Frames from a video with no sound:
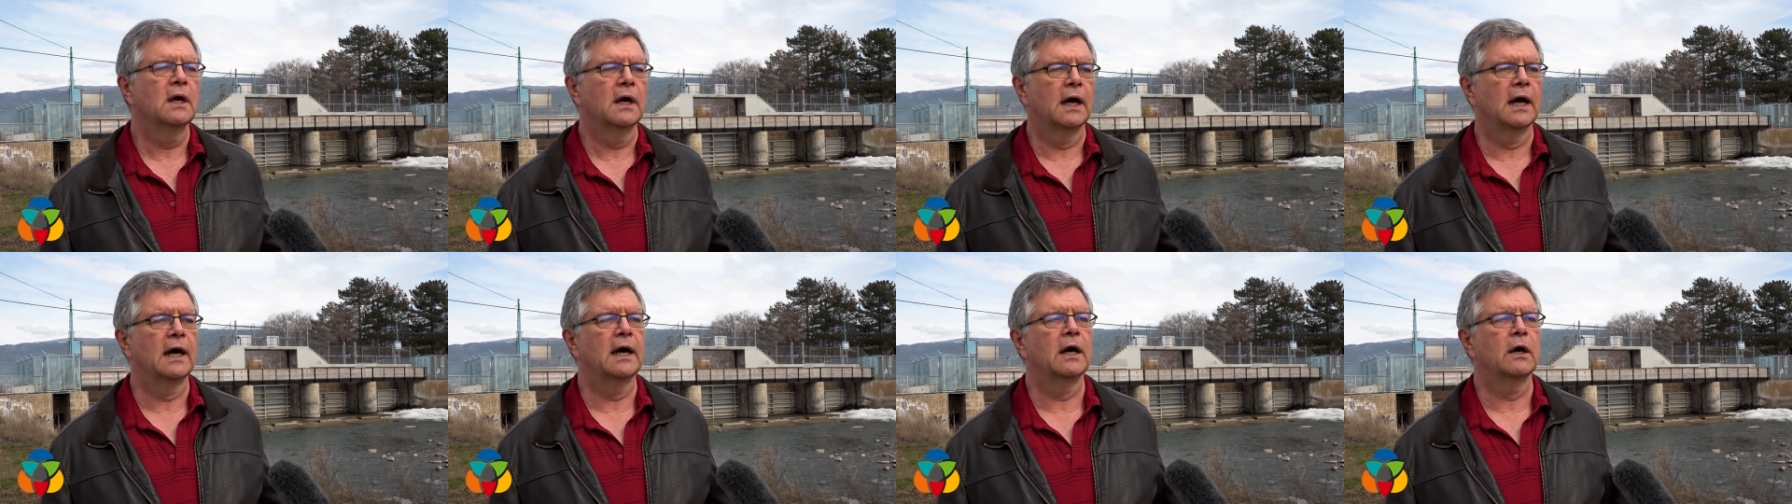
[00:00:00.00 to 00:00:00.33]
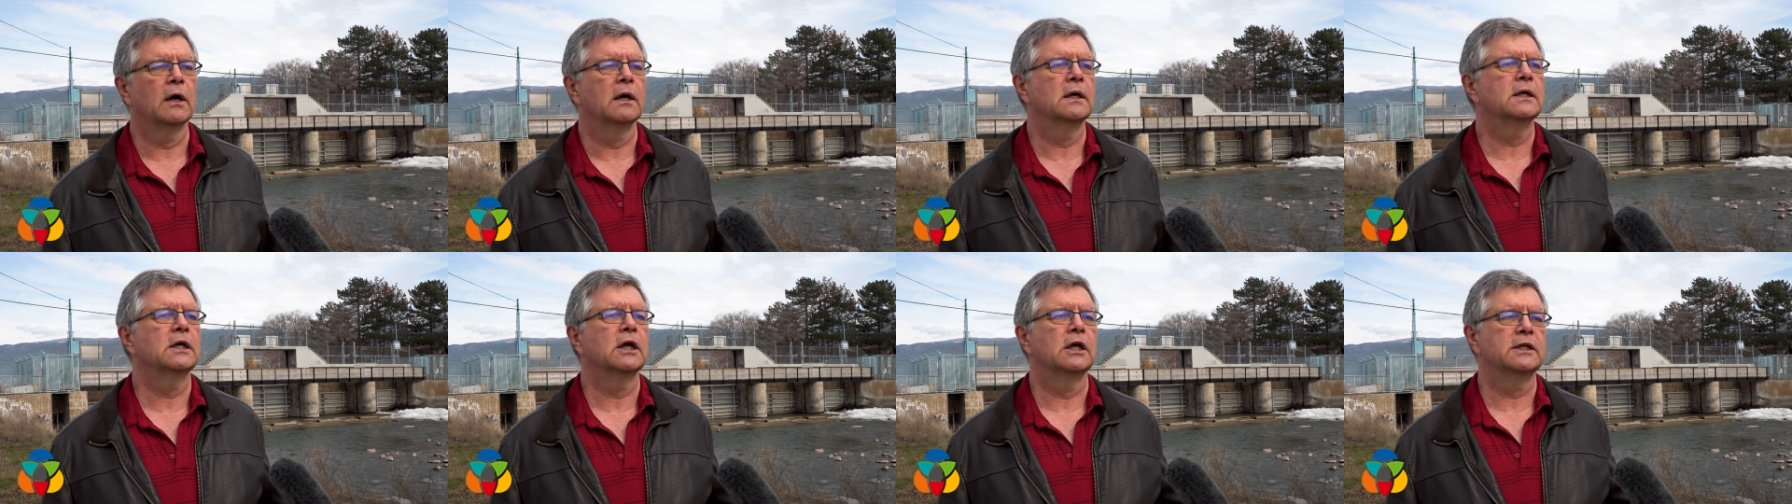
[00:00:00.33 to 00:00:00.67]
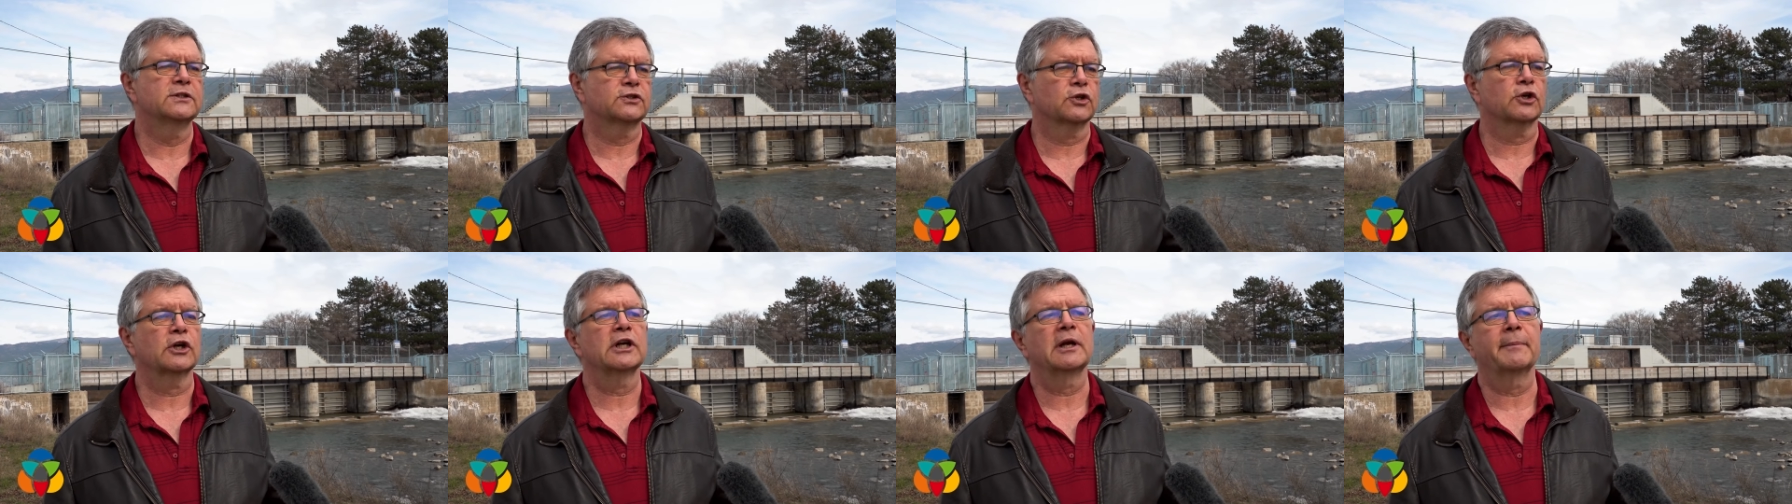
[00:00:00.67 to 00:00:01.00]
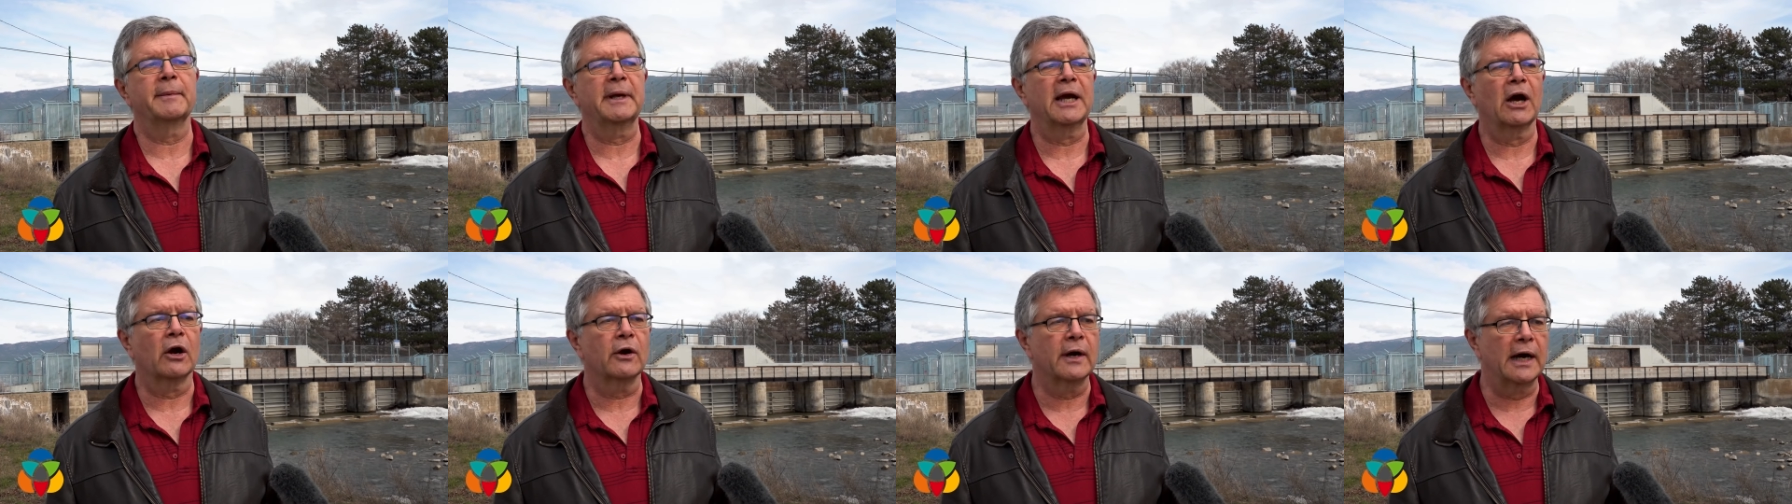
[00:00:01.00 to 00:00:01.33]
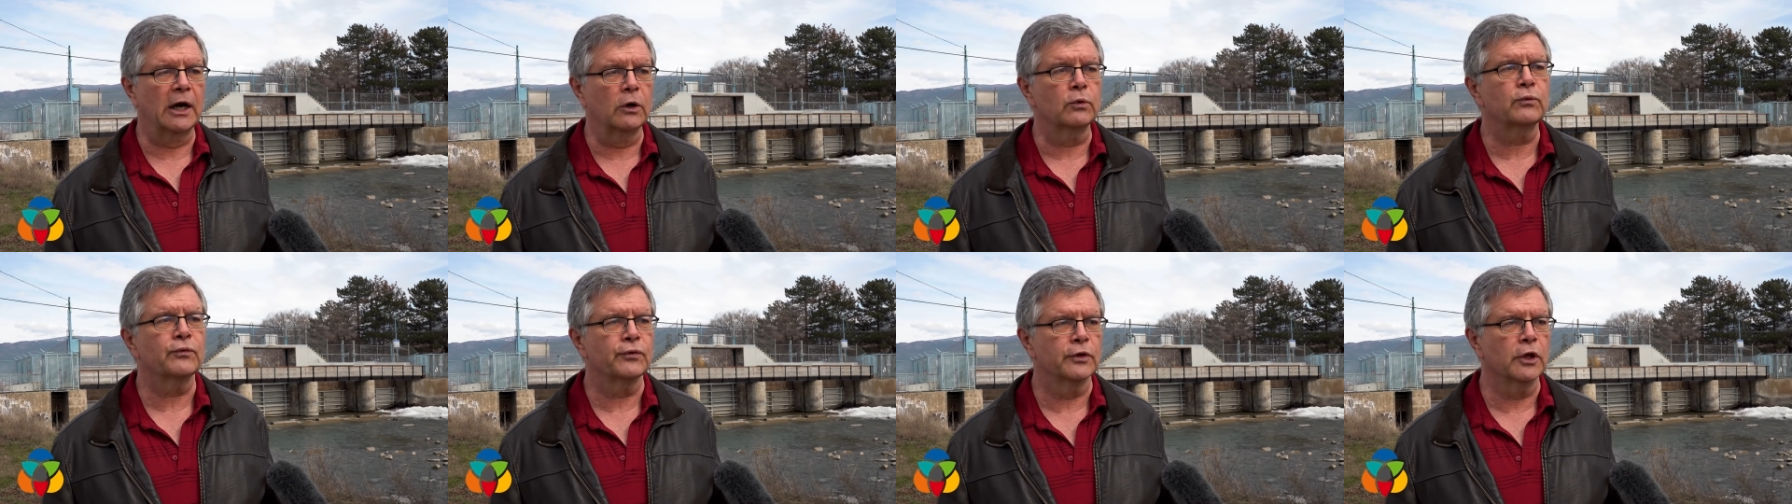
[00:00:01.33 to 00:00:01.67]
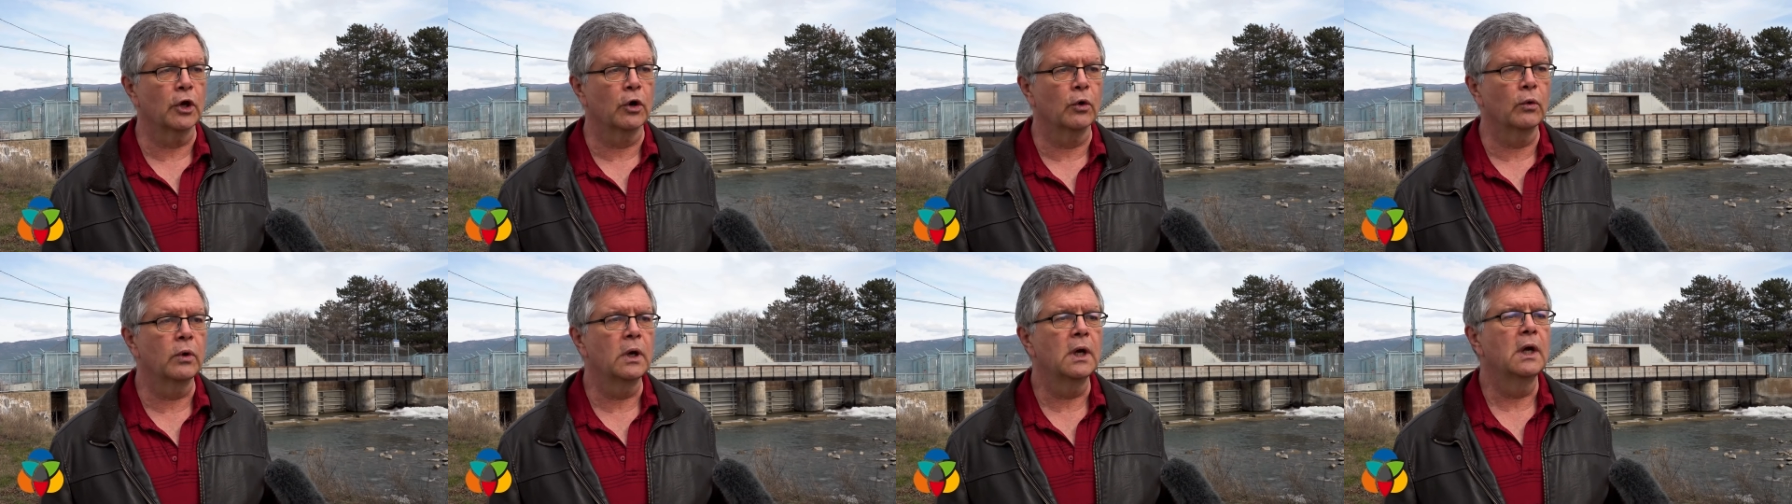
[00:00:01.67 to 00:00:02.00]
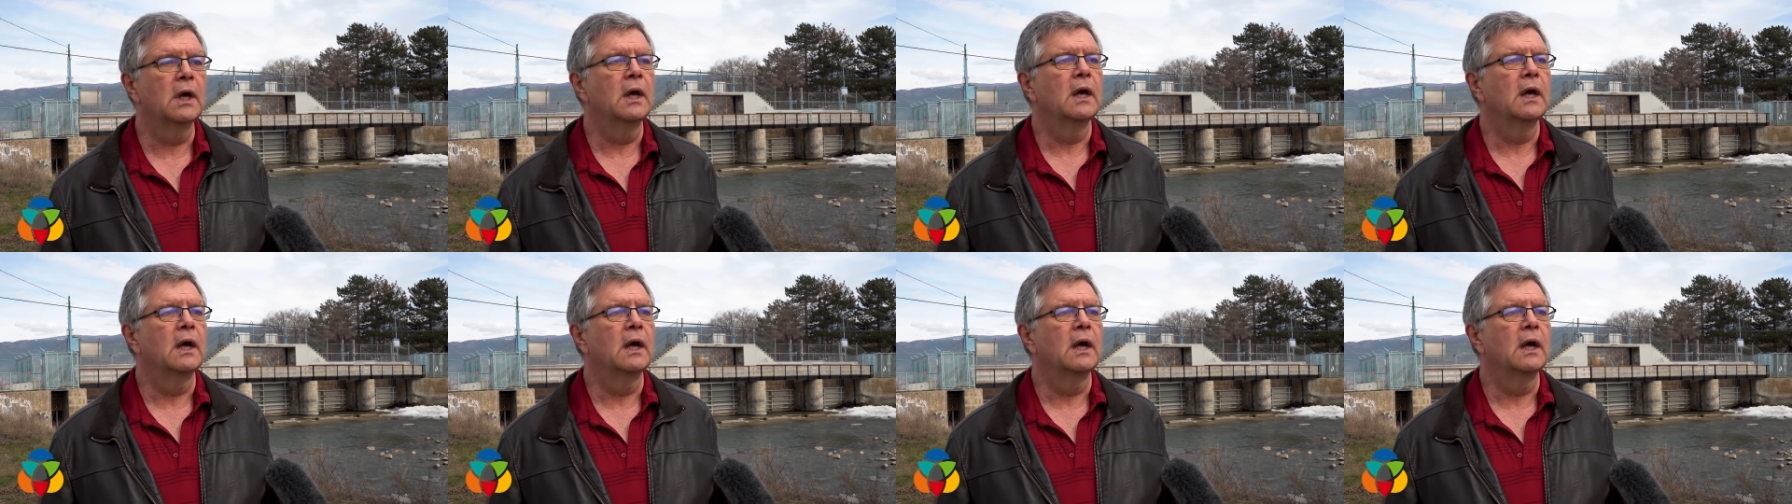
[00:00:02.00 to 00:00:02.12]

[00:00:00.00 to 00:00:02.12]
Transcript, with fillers: uh, is there going to be our outflow